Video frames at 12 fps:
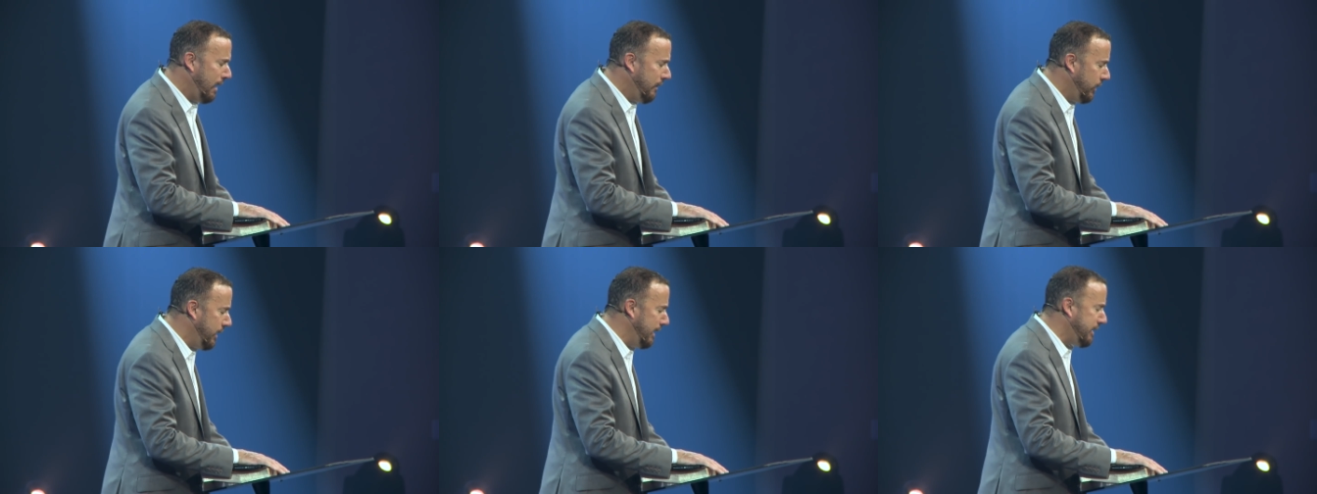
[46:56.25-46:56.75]
For
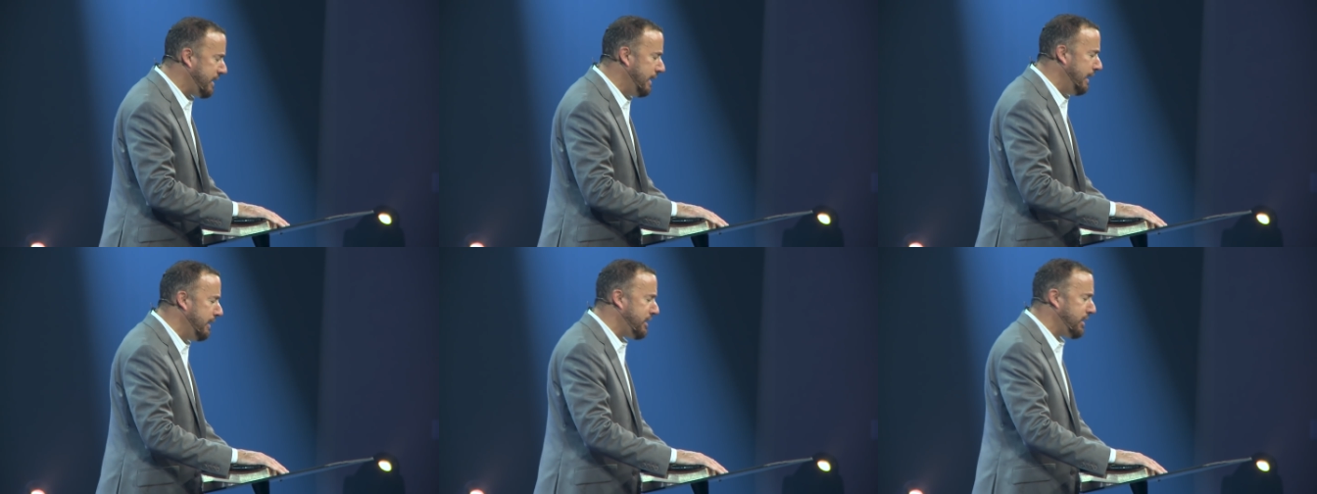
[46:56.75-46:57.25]
God sent
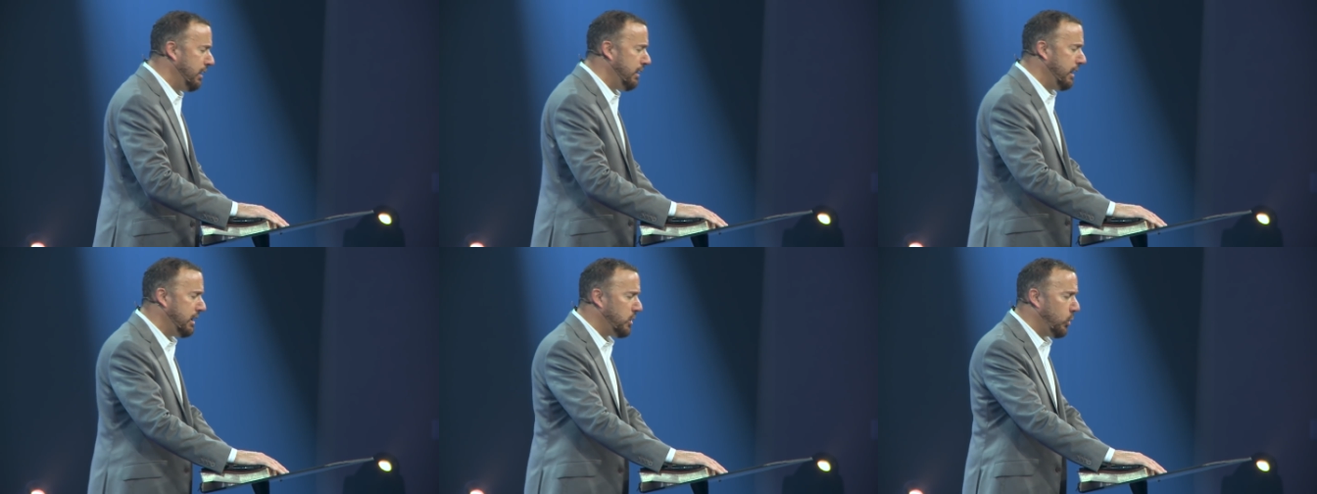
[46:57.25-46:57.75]
His Son
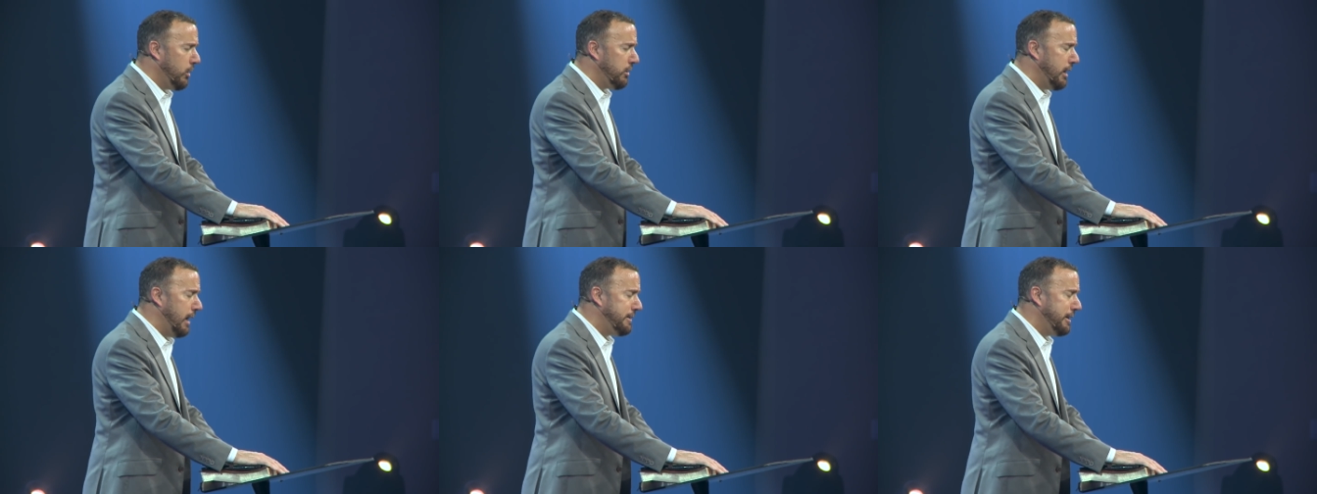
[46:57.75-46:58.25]
into the world
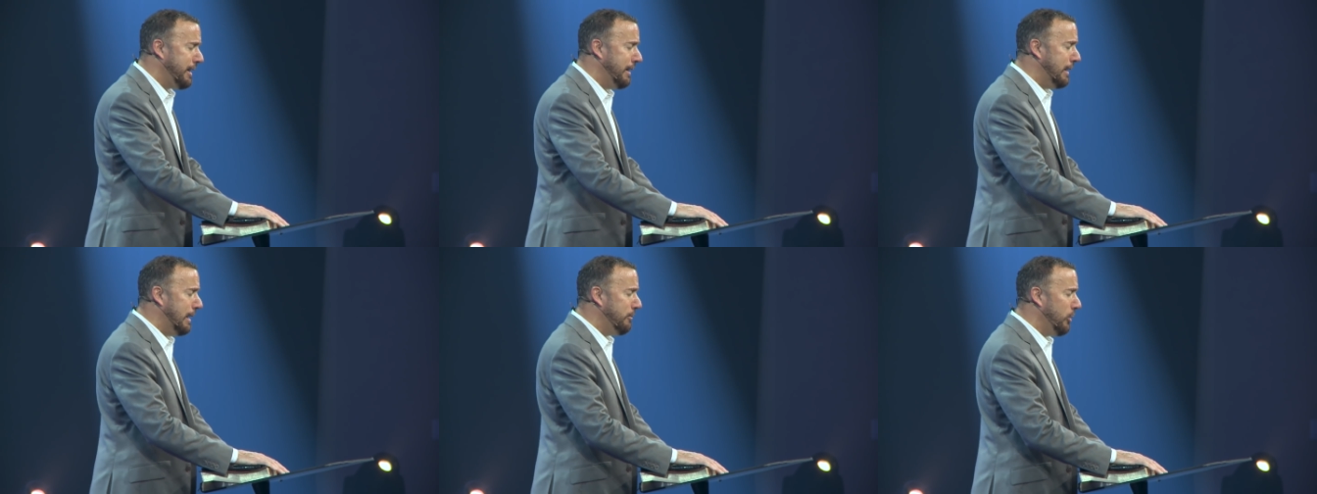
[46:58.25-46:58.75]
not to
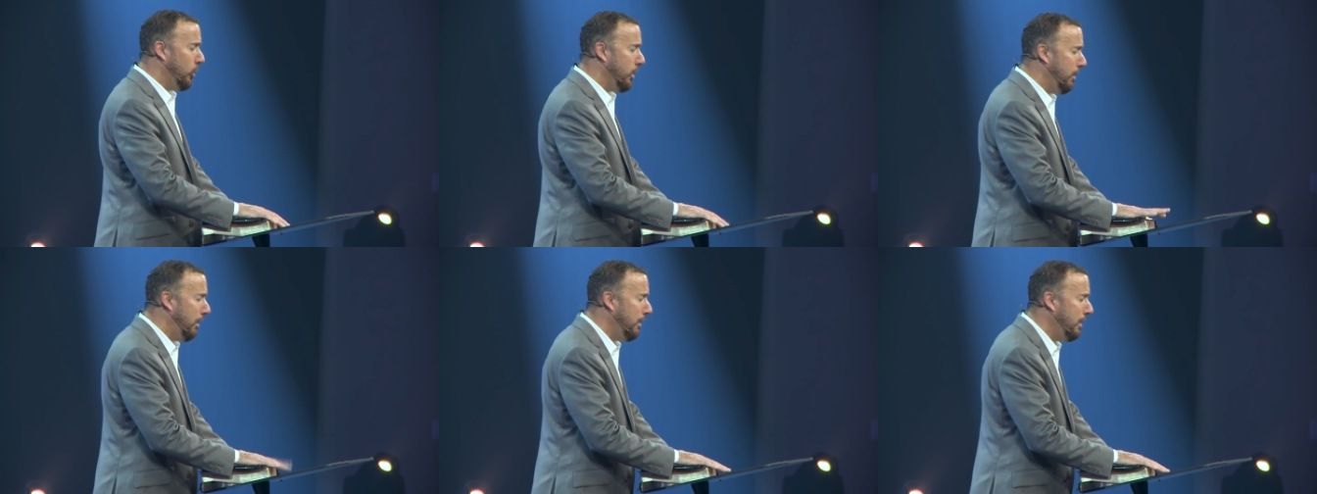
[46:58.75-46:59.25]
condemn the world,